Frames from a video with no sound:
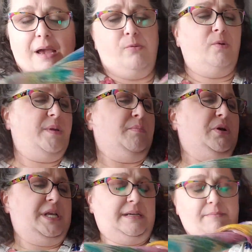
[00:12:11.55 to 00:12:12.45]
I will be
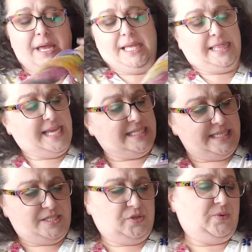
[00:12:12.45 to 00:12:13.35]
making these
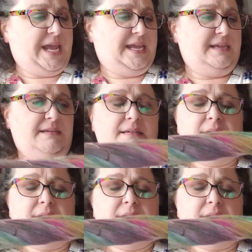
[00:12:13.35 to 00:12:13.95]
into a